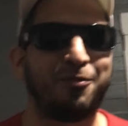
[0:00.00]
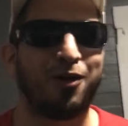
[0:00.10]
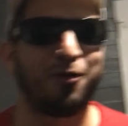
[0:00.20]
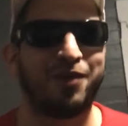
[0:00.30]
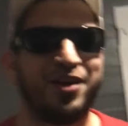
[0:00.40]

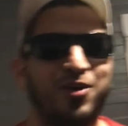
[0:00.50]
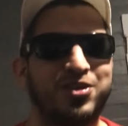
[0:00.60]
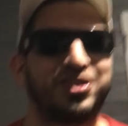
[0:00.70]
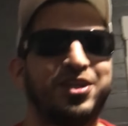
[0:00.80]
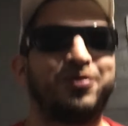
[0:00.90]
broke my
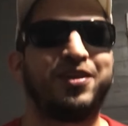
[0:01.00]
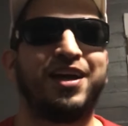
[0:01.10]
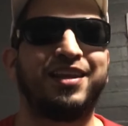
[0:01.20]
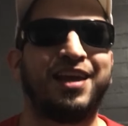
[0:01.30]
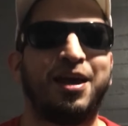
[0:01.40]
nose or something
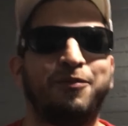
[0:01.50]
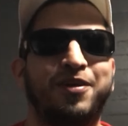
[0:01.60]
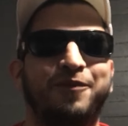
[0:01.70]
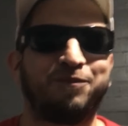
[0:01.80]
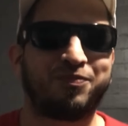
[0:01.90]
like that.
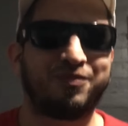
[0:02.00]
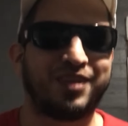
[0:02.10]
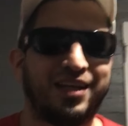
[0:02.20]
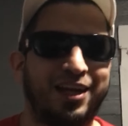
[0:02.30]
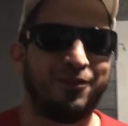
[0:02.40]
But,
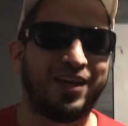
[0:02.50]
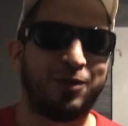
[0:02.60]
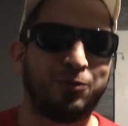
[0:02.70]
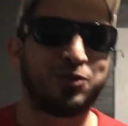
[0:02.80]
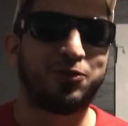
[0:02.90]
hey, man, it
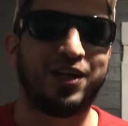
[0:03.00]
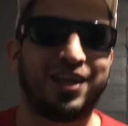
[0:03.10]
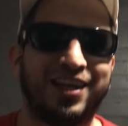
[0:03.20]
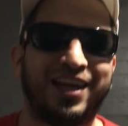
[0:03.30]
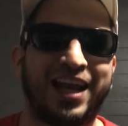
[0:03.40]
was
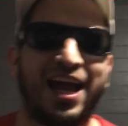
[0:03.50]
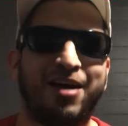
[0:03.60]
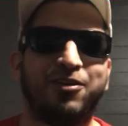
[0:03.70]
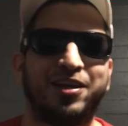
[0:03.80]
funny. And I have a